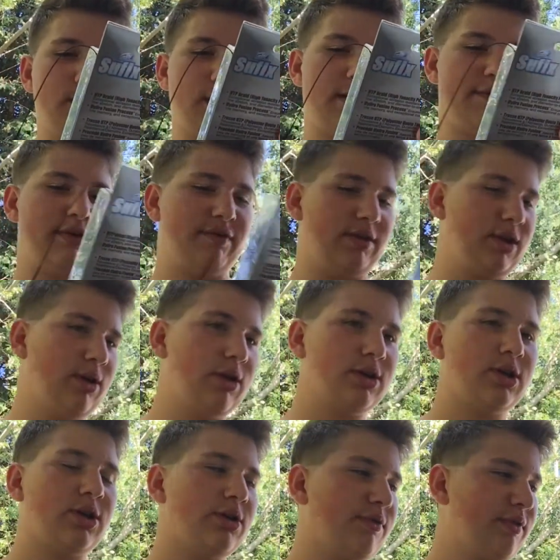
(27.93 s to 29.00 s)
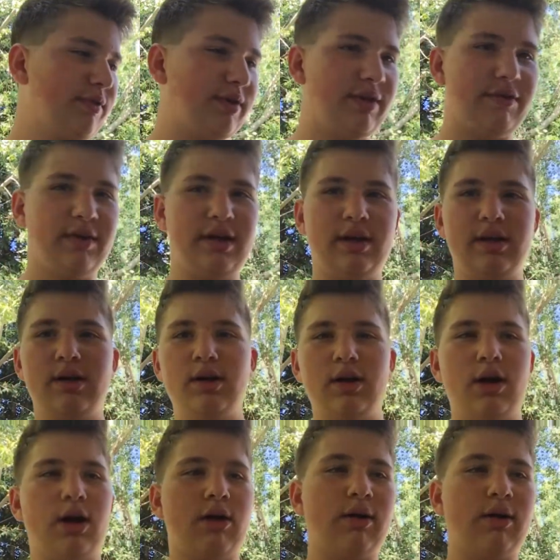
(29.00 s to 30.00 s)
yeah 50 yards 150 feet all